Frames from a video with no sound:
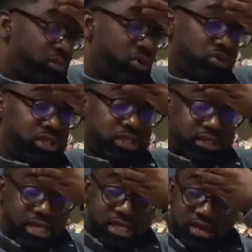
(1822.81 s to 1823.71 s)
come on, you need to
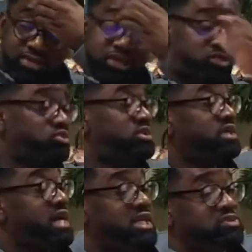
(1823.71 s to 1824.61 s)
take care of this. You still
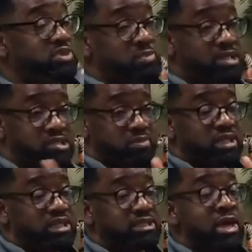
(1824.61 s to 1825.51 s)
got these
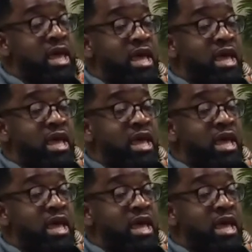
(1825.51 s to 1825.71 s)
responsibilities.